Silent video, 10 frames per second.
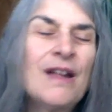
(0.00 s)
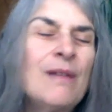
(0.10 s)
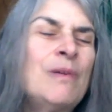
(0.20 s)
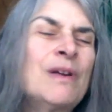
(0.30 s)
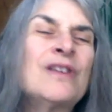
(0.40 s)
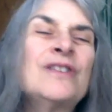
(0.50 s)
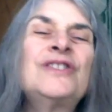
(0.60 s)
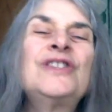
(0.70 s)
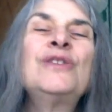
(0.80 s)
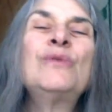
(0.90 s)

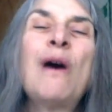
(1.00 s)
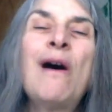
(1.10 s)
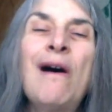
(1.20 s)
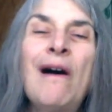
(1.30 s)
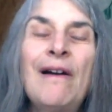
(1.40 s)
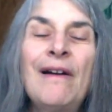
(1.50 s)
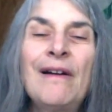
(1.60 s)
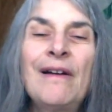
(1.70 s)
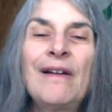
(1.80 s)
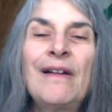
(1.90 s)
because you are
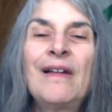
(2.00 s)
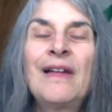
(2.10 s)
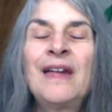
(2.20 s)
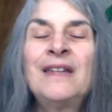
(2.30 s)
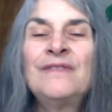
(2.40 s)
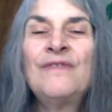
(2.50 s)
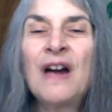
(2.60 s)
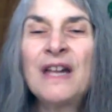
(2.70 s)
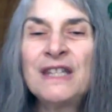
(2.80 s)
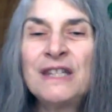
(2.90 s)
a
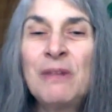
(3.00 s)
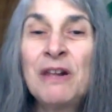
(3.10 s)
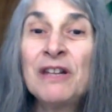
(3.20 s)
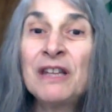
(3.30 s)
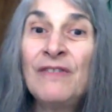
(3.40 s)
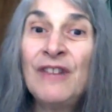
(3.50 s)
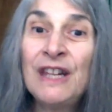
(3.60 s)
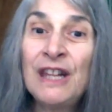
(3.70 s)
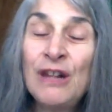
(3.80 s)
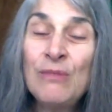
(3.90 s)
divine spirit living
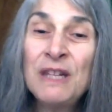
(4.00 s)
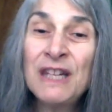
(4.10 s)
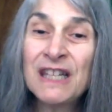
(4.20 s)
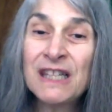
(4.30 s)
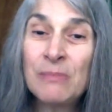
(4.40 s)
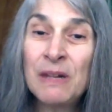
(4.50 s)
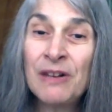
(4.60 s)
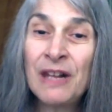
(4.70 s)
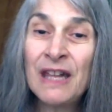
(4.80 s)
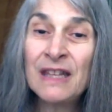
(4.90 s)
a human
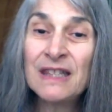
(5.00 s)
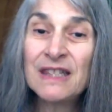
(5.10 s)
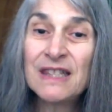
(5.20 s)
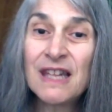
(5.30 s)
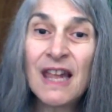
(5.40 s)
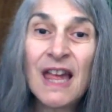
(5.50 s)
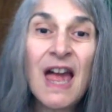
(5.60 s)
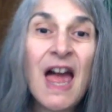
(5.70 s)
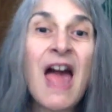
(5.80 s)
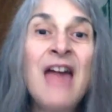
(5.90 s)
experience.
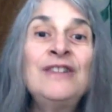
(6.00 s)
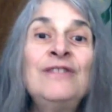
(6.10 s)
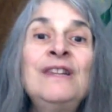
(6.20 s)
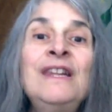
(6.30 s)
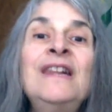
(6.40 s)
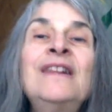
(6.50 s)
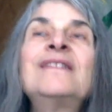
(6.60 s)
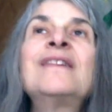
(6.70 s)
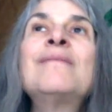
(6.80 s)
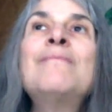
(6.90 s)
And you need
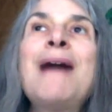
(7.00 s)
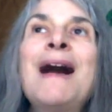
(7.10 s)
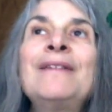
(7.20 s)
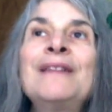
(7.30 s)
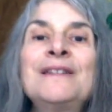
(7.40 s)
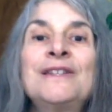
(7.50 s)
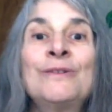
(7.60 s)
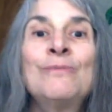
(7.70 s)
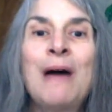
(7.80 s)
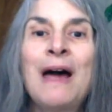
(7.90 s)
to balance
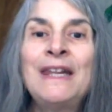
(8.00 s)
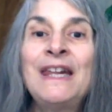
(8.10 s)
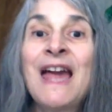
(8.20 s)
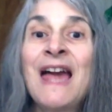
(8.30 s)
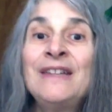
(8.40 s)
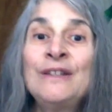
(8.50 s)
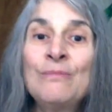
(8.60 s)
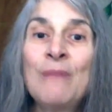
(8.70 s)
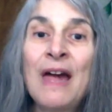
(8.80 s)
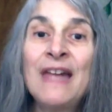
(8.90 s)
your body and your
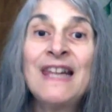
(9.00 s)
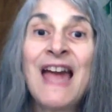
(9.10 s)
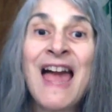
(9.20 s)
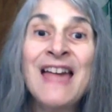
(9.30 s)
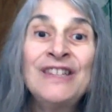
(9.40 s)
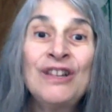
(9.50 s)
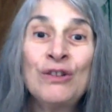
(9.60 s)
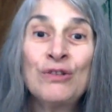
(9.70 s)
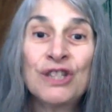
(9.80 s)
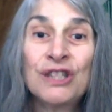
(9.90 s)
mind and
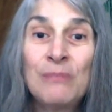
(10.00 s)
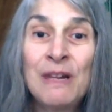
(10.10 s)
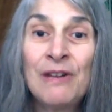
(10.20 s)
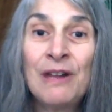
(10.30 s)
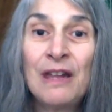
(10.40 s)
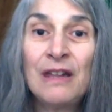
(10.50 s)
your spirit